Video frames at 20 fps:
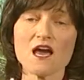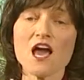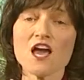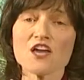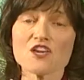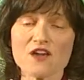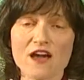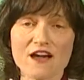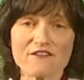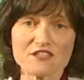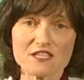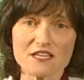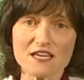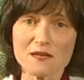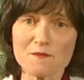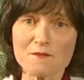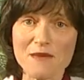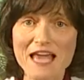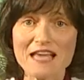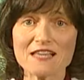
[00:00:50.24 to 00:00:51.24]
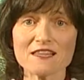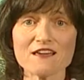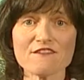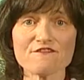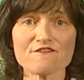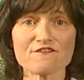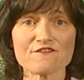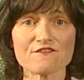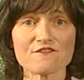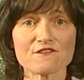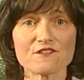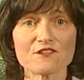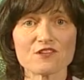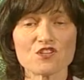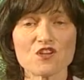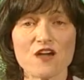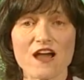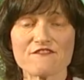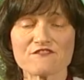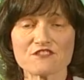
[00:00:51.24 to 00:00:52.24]
you have to get a bailiff,
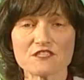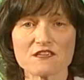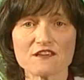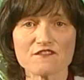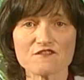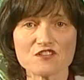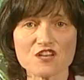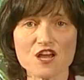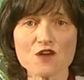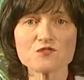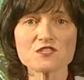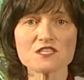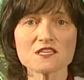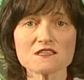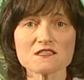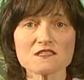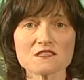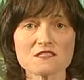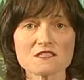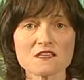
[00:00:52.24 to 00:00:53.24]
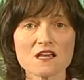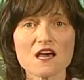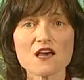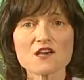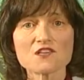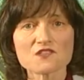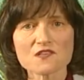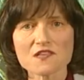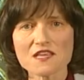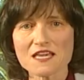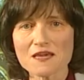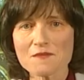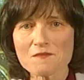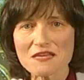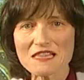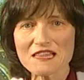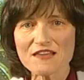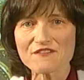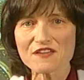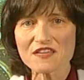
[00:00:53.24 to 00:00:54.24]
you have to give notice, so they can be
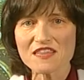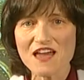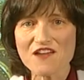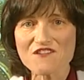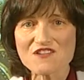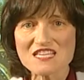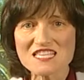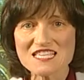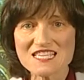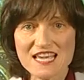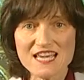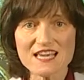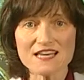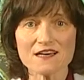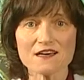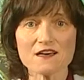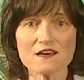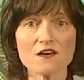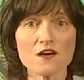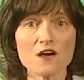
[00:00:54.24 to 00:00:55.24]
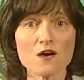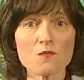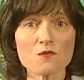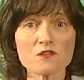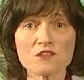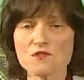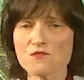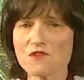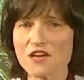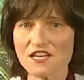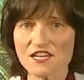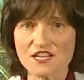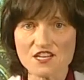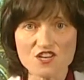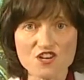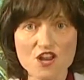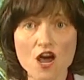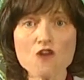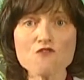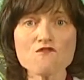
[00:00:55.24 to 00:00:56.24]
living there a year with you
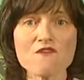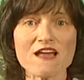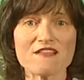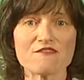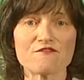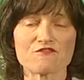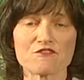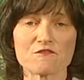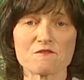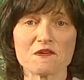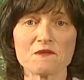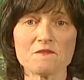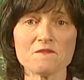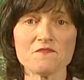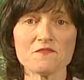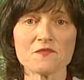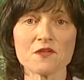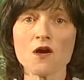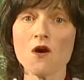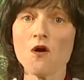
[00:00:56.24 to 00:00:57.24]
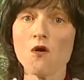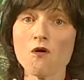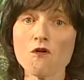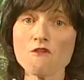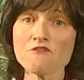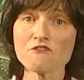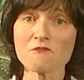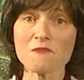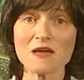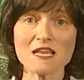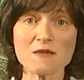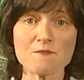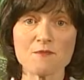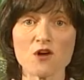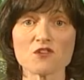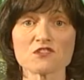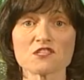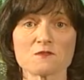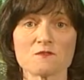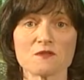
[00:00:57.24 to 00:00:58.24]
getting no rent from them or from any
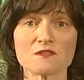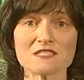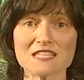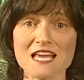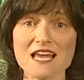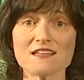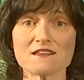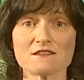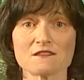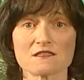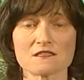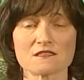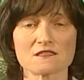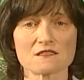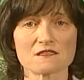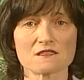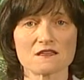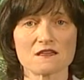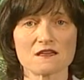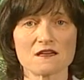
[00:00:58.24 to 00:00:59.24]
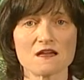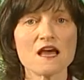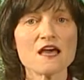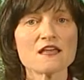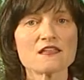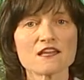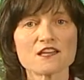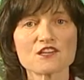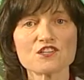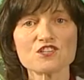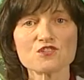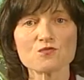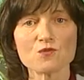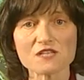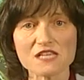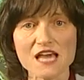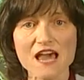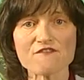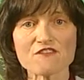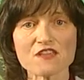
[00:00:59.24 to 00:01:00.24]
possible tenants. They can do
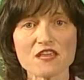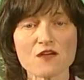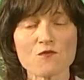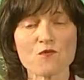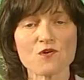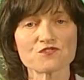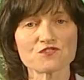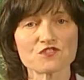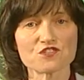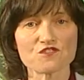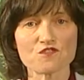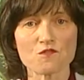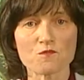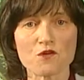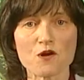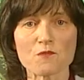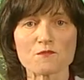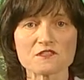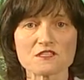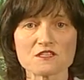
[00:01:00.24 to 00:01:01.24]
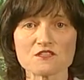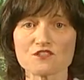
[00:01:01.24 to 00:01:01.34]
whatever they want to your property